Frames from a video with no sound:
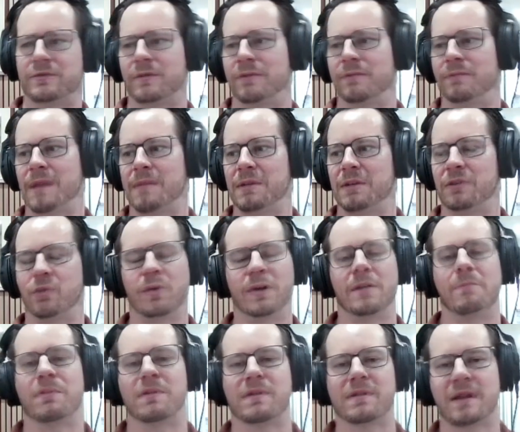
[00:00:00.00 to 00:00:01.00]
for maybe
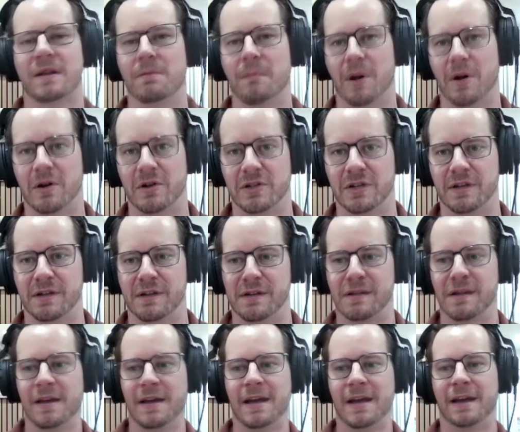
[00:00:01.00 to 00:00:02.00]
20%
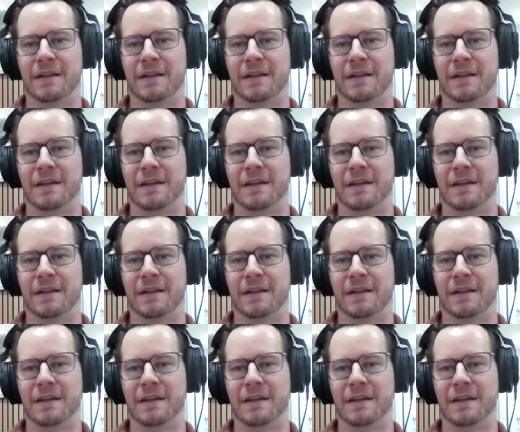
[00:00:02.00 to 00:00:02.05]
margins.